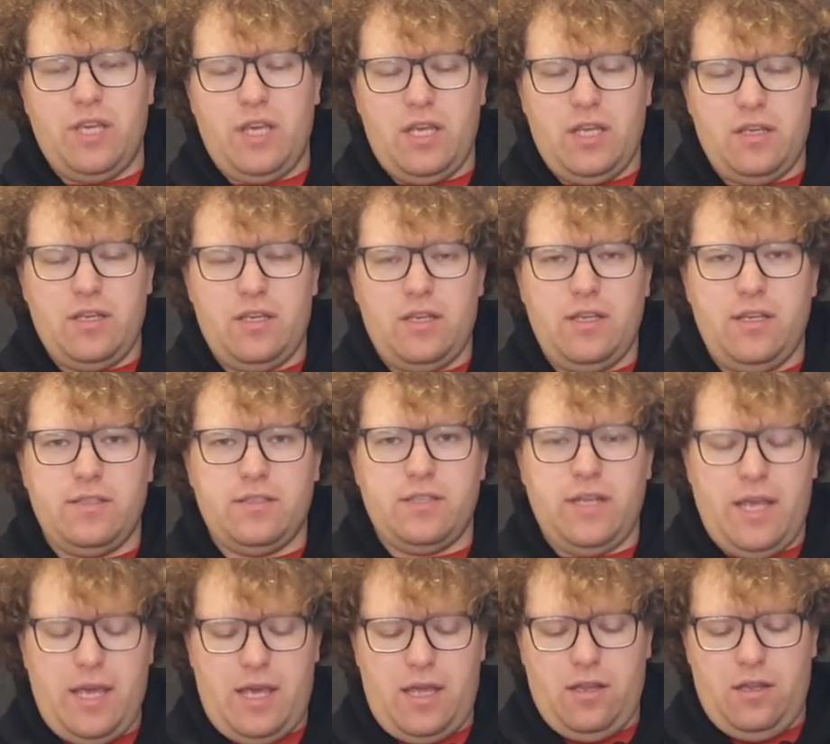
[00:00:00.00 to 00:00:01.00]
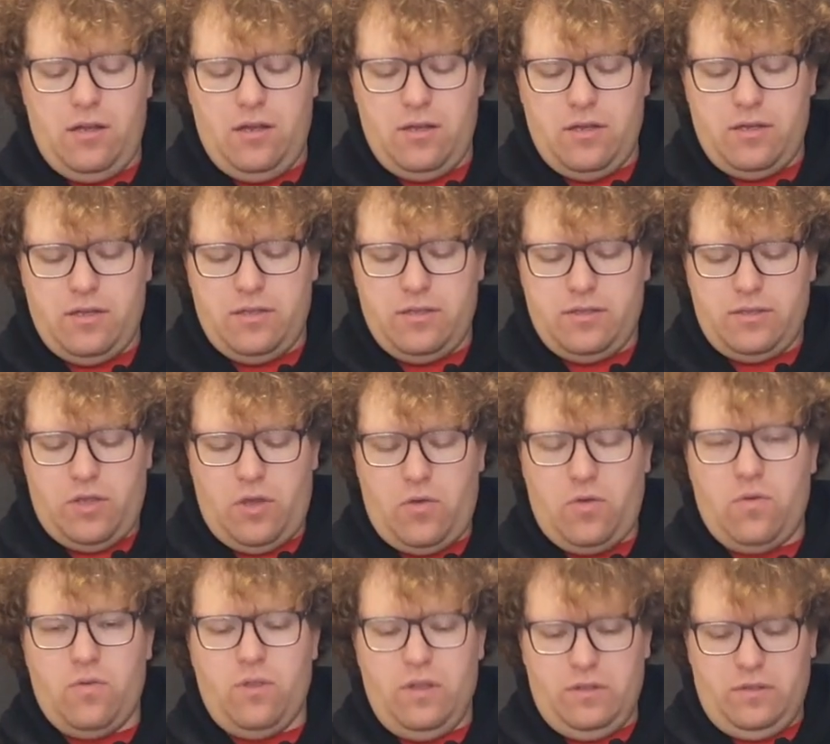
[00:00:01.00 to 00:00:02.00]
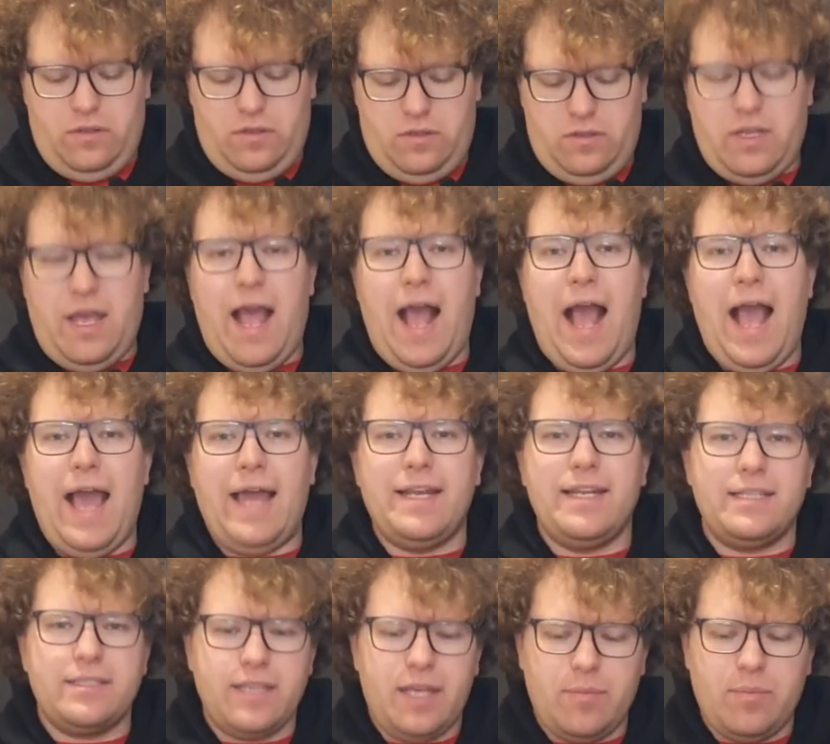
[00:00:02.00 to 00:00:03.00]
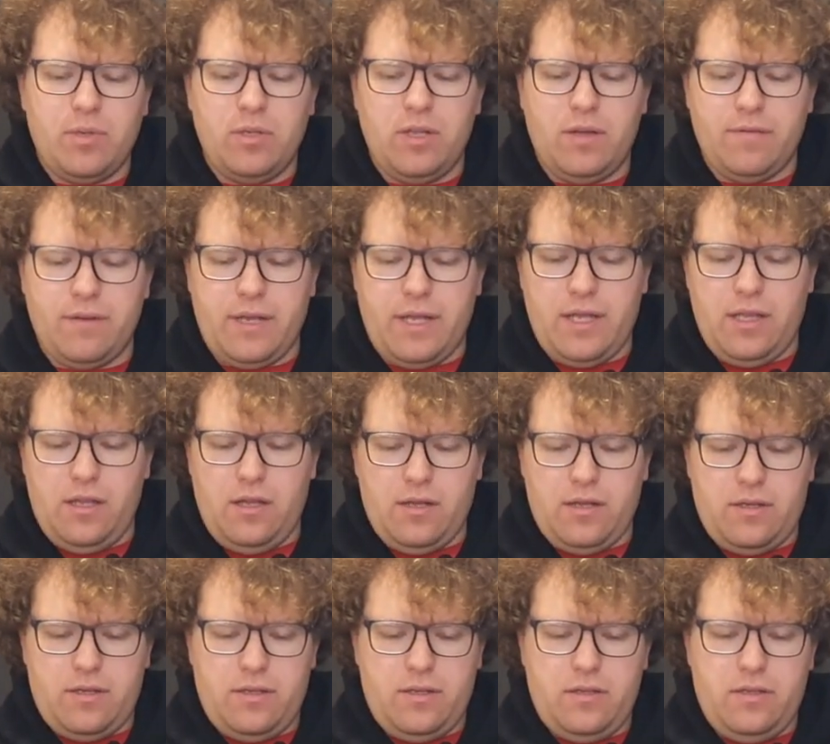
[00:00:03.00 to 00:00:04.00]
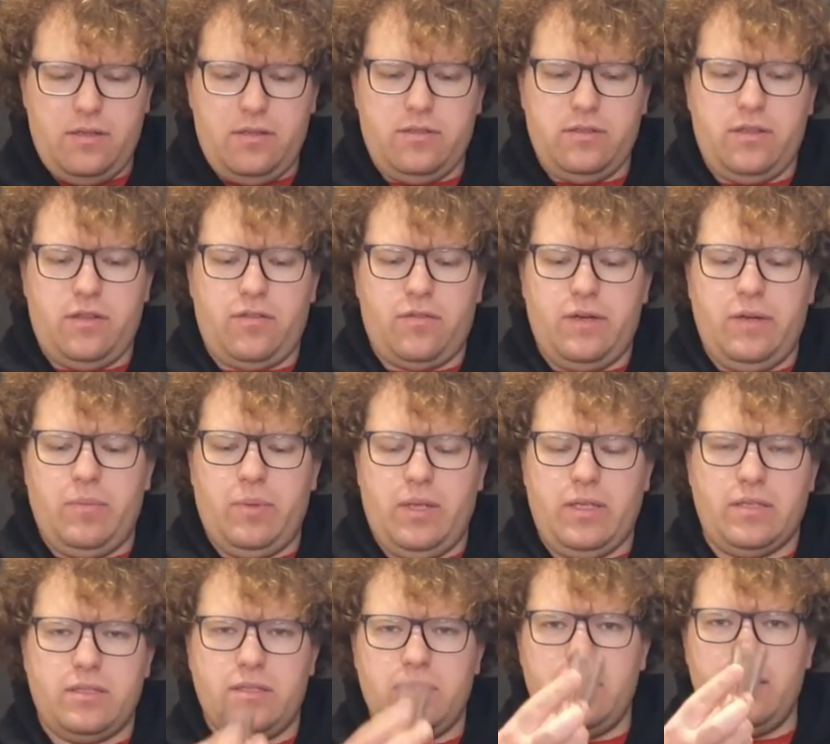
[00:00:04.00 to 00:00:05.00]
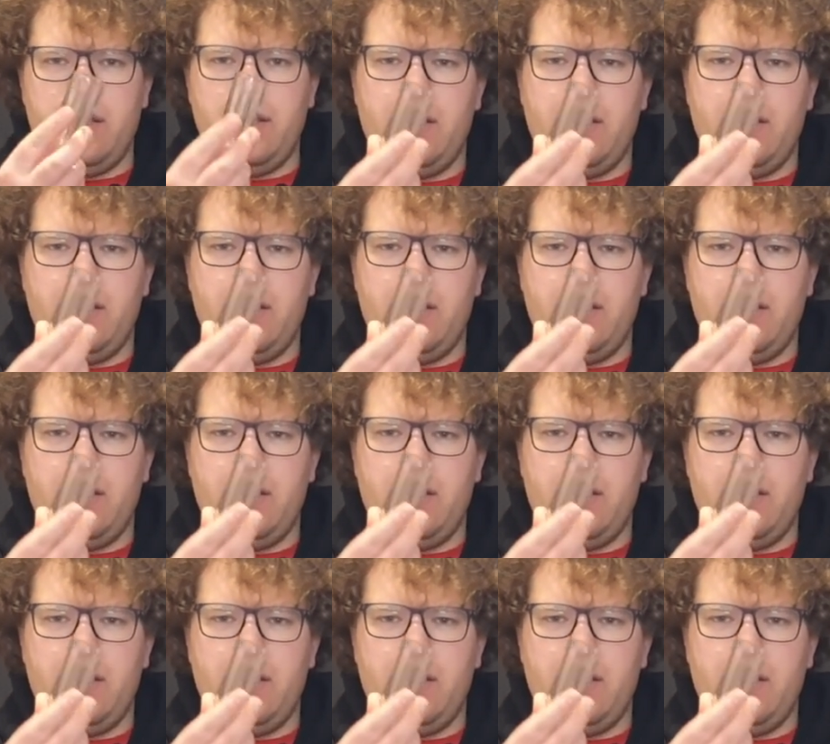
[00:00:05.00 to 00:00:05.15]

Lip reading: kit is an airlock. So this is an example of an airlock. This is a 3-piece